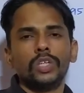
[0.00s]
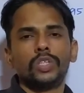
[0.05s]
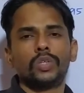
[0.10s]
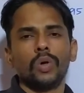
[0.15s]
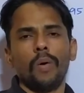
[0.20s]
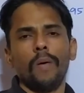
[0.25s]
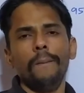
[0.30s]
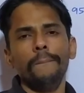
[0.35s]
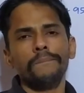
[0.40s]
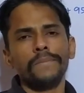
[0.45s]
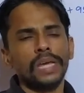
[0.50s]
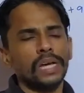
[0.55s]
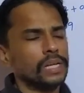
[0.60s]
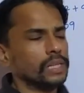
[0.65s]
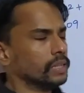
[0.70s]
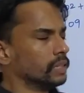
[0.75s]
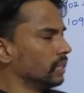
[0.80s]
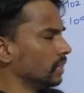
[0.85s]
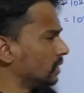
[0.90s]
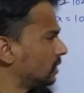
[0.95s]
So
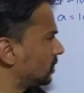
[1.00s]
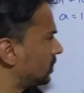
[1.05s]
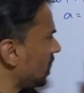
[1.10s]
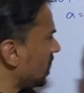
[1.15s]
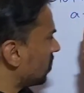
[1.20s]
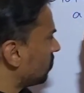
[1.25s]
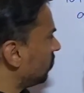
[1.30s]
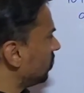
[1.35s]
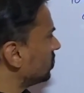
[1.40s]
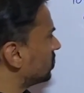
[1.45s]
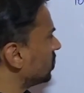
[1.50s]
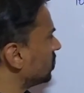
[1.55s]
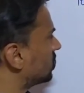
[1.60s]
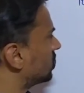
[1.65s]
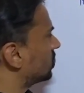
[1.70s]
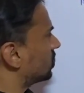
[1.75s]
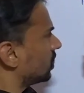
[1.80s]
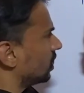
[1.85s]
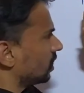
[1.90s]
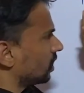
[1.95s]
this sequence
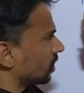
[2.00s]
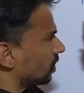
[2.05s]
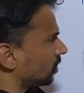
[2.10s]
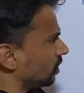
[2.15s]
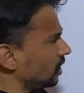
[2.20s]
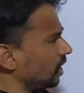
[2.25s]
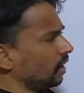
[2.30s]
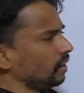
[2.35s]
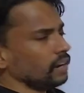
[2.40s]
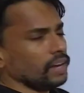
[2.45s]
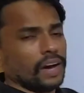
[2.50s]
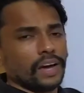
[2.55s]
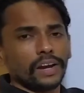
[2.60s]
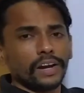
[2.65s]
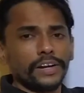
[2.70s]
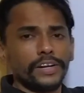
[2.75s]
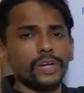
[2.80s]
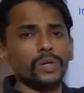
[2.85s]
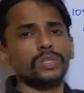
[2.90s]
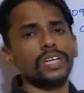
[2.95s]
is clearly a
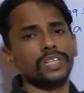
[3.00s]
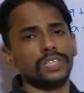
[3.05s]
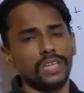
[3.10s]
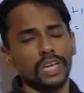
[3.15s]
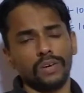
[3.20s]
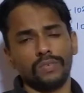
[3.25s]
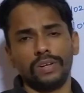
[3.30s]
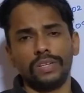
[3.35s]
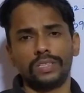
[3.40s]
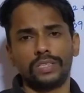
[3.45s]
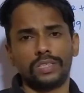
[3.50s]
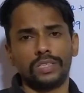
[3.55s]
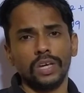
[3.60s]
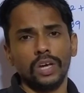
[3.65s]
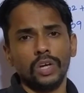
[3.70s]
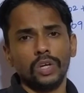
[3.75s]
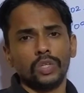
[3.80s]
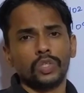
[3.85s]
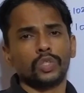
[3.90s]
reducing sequence.